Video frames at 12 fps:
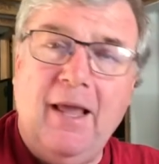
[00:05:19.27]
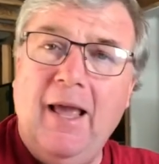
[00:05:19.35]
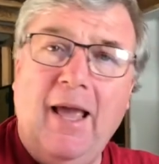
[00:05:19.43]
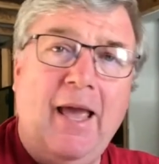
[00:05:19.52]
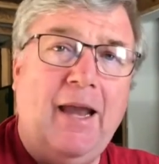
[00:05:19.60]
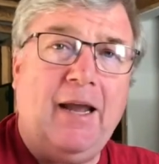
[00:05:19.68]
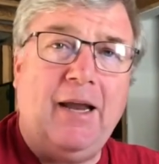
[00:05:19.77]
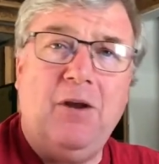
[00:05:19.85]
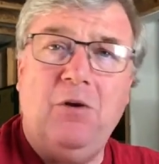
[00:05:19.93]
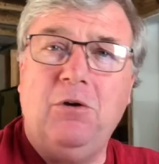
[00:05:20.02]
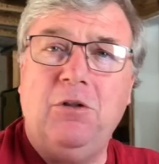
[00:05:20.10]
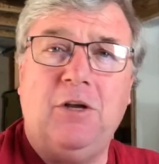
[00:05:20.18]
And I know
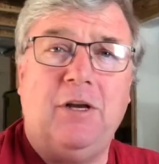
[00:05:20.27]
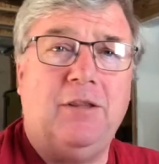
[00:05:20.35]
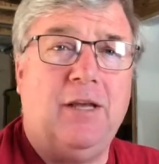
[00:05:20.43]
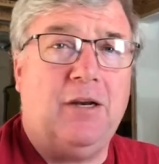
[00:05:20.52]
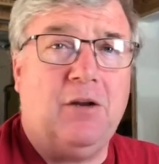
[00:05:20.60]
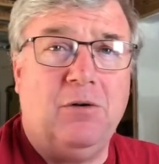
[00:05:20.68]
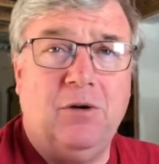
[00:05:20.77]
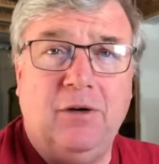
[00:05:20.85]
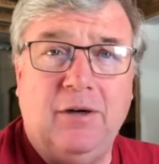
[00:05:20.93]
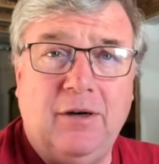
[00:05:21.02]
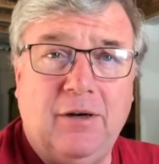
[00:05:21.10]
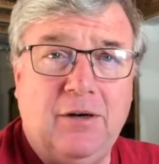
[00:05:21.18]
you're looking at that
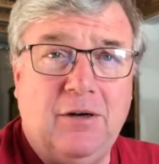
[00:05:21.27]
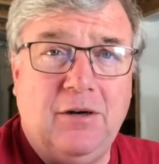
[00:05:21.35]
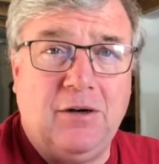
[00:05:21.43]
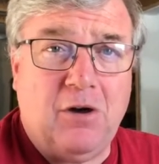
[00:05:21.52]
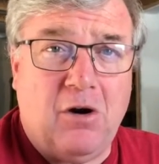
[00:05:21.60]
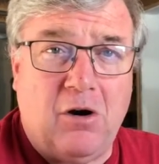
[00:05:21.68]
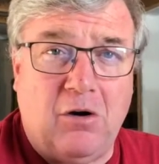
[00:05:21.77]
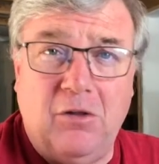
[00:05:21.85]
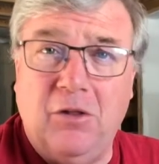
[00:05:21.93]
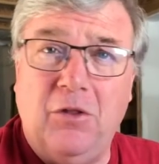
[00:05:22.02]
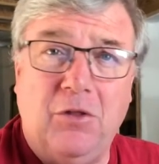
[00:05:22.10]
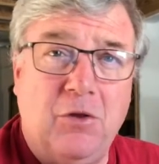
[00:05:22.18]
going, Carl,
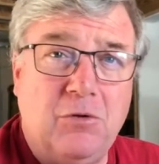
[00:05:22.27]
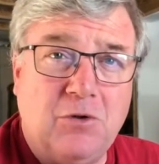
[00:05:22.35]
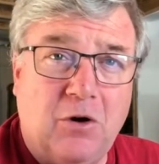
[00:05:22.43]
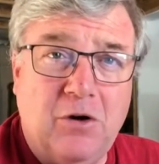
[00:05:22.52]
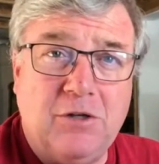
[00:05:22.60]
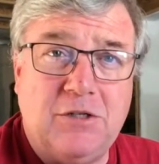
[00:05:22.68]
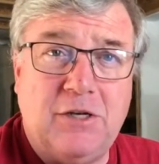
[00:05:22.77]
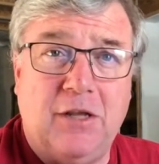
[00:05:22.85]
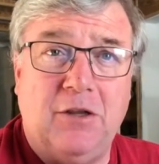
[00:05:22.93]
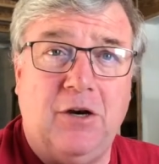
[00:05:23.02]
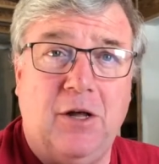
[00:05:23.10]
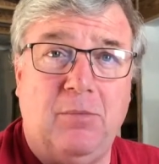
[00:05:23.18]
those aren't
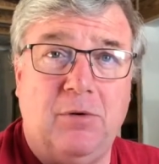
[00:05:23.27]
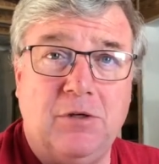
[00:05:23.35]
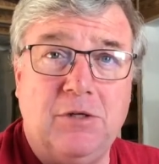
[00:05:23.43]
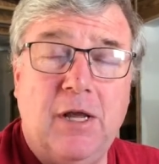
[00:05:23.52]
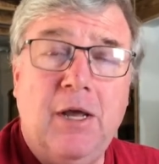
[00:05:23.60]
stellar numbers.